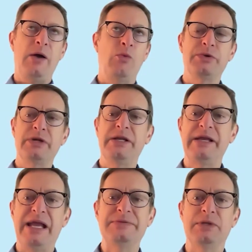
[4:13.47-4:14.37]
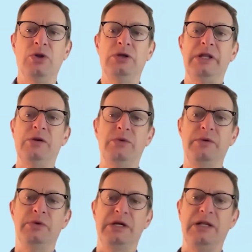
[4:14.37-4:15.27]
what would an engagement look like with a,
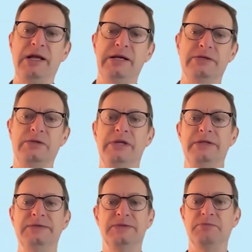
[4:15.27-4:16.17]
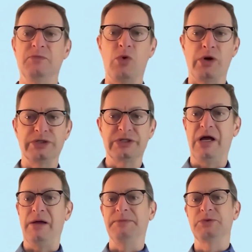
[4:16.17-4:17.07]
with a client or these
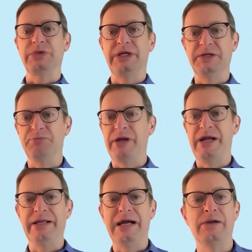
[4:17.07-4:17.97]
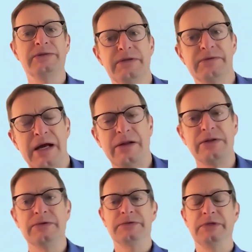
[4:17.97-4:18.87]
workshops strategic planning how does it how
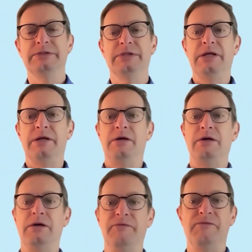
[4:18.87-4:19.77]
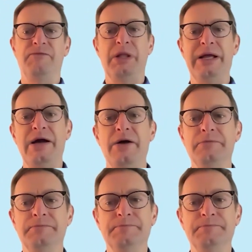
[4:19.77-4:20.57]
does it uh, play out